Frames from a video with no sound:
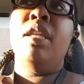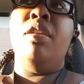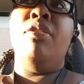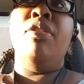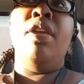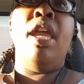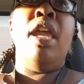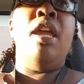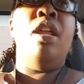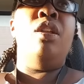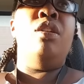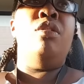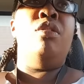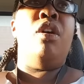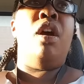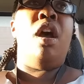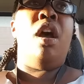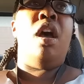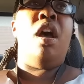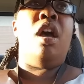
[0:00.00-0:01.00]
then
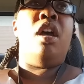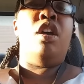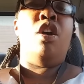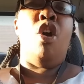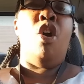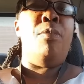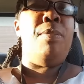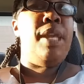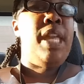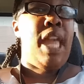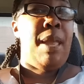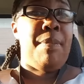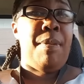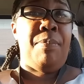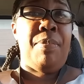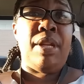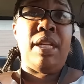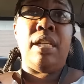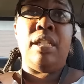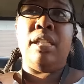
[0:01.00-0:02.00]
uh, Colby came
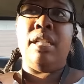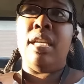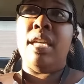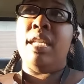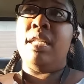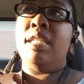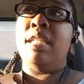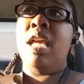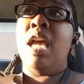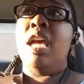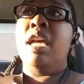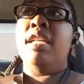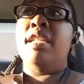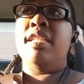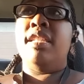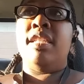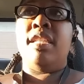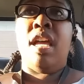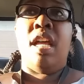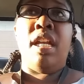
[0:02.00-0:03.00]
up on the list.
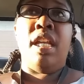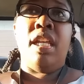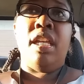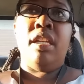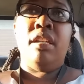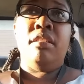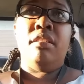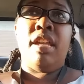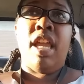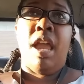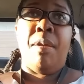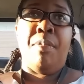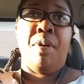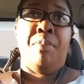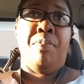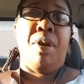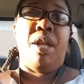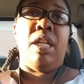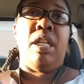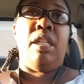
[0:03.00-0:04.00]
Sunny came
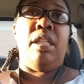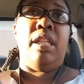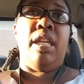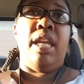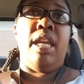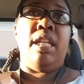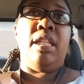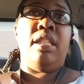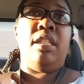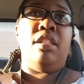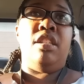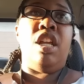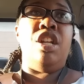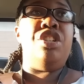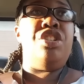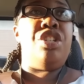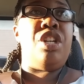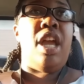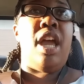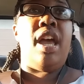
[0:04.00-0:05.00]
up on the list.
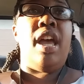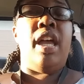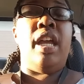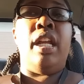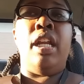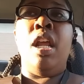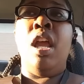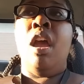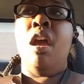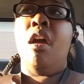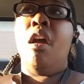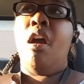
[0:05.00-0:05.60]
Sunshine.